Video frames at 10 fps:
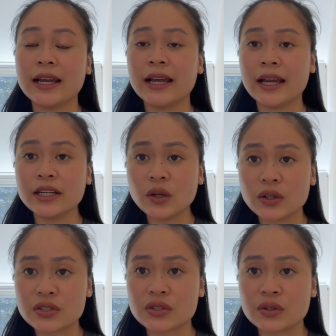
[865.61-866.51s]
And
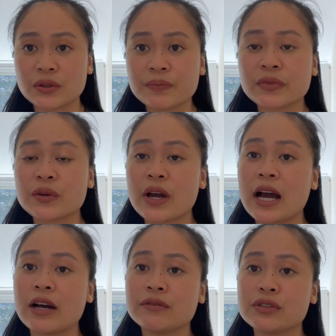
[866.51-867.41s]
also you
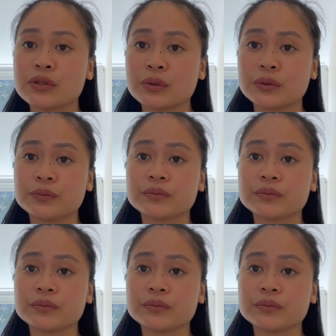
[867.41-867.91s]
have to